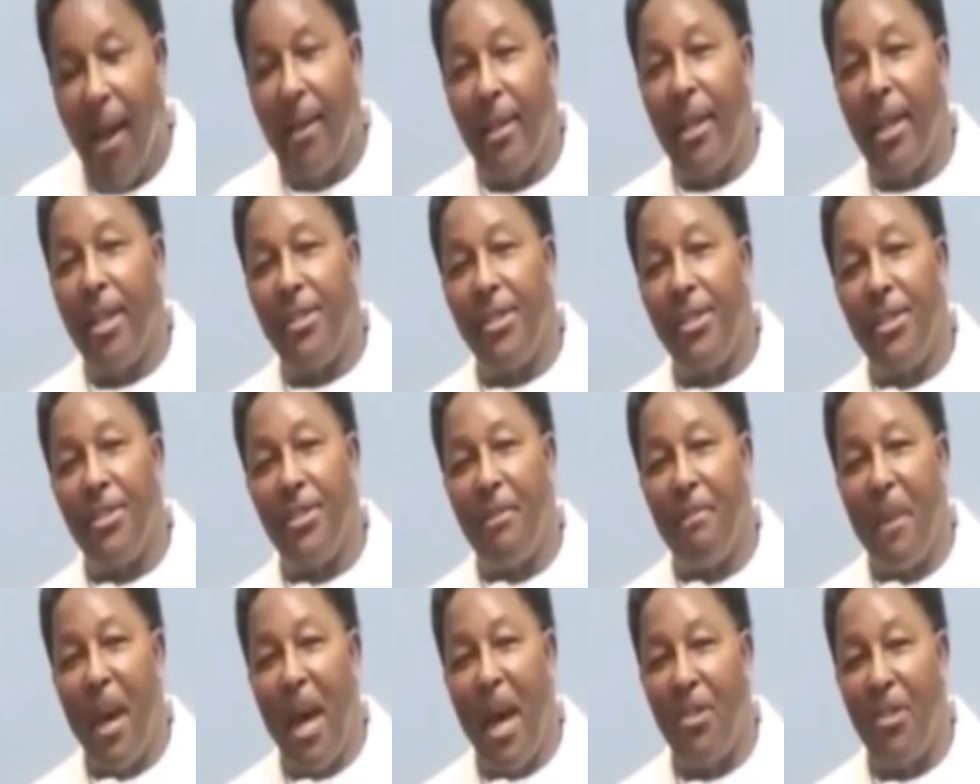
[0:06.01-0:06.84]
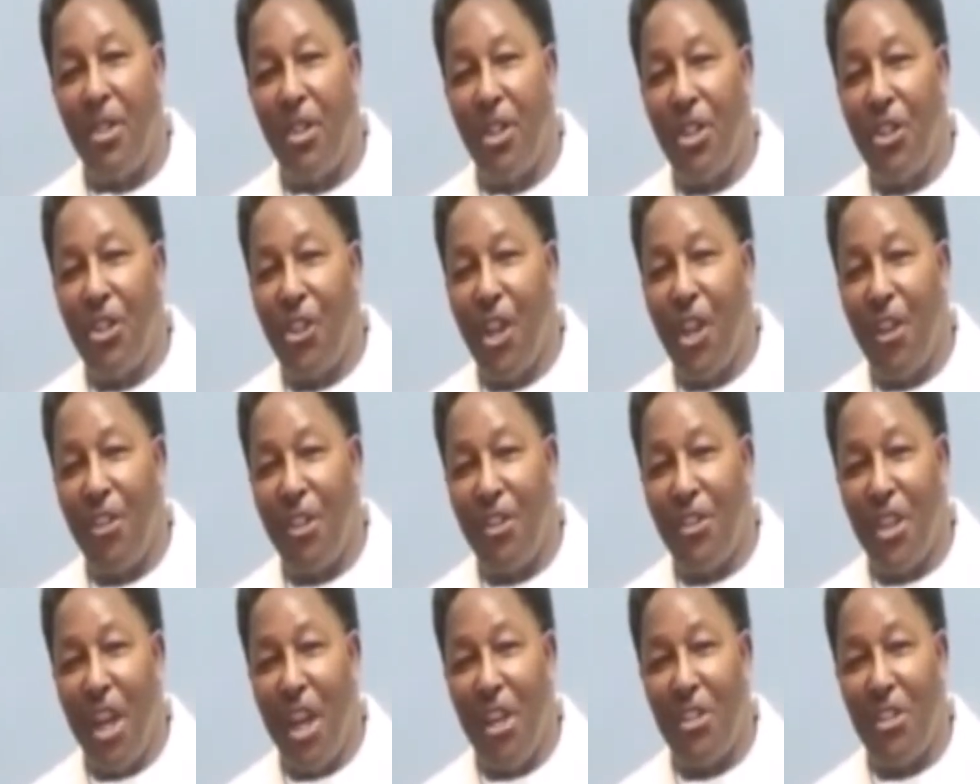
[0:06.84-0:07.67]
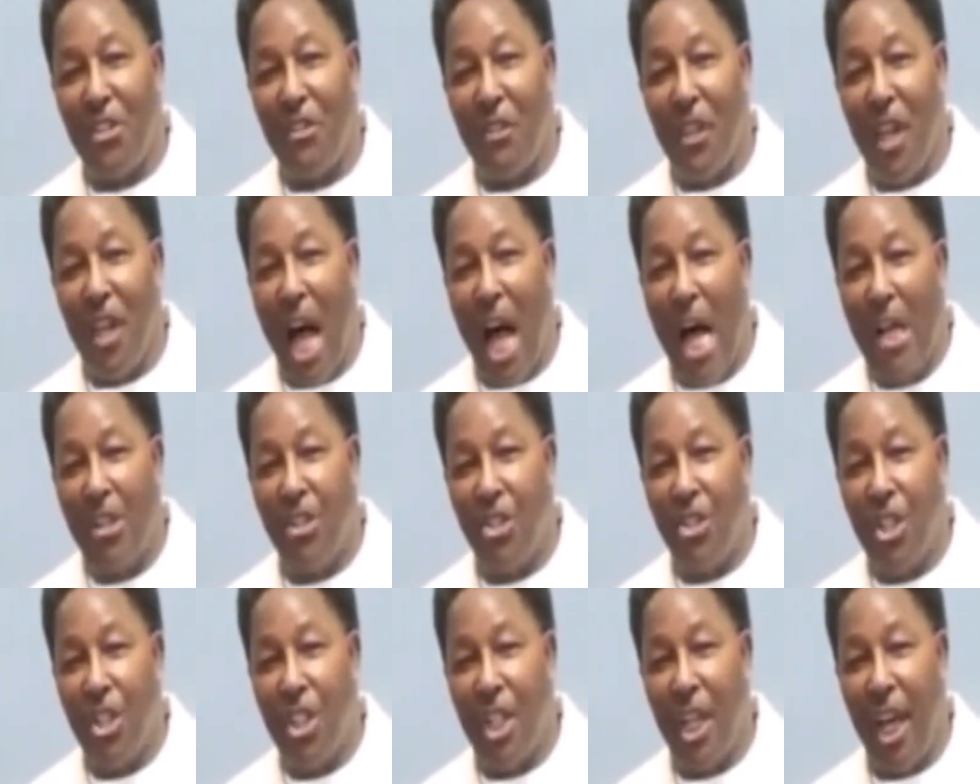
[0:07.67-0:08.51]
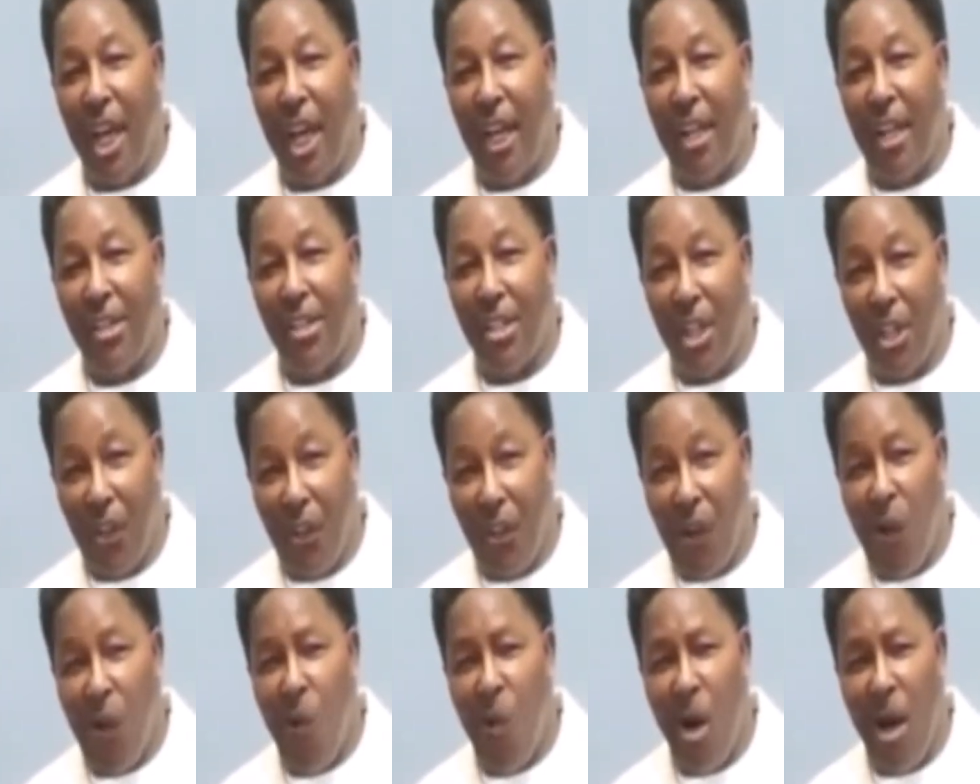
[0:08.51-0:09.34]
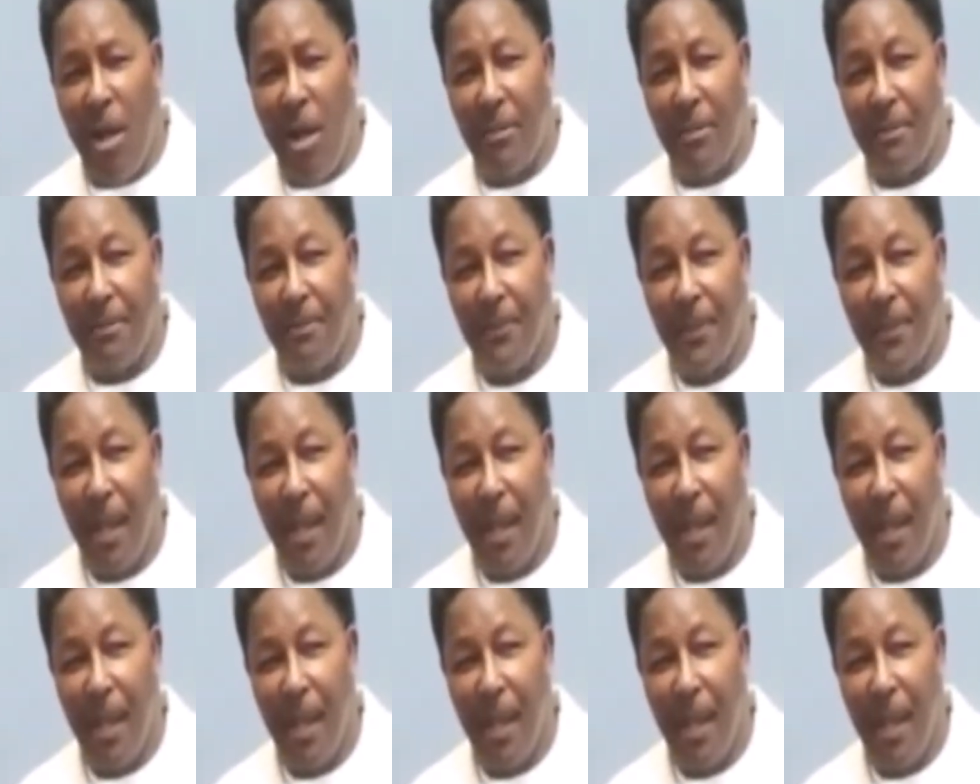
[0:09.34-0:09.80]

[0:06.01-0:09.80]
And this is a message that the saints of God should take and say, you know what?